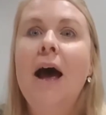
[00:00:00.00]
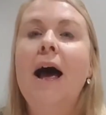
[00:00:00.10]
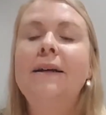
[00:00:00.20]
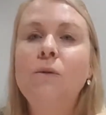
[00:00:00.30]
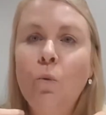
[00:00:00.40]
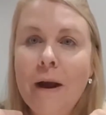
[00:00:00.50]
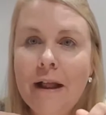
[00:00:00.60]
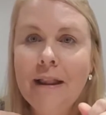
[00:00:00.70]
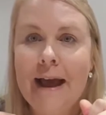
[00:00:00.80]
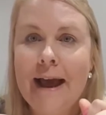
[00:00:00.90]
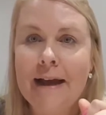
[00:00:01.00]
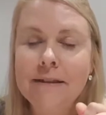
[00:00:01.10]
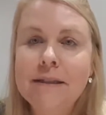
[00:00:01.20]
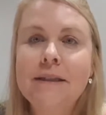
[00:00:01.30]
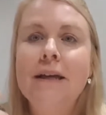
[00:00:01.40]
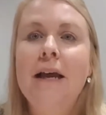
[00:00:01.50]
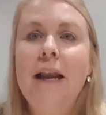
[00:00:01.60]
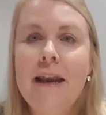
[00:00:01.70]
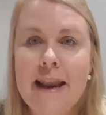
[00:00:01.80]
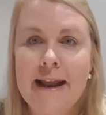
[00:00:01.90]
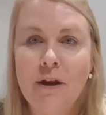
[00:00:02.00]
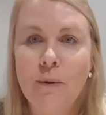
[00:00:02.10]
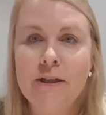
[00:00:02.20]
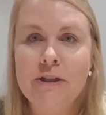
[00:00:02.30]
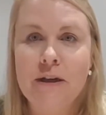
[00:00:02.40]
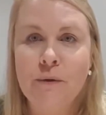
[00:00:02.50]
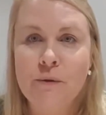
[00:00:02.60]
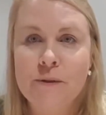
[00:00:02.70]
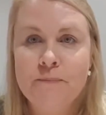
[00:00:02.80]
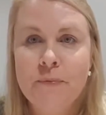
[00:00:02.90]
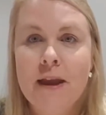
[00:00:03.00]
as well as language skills.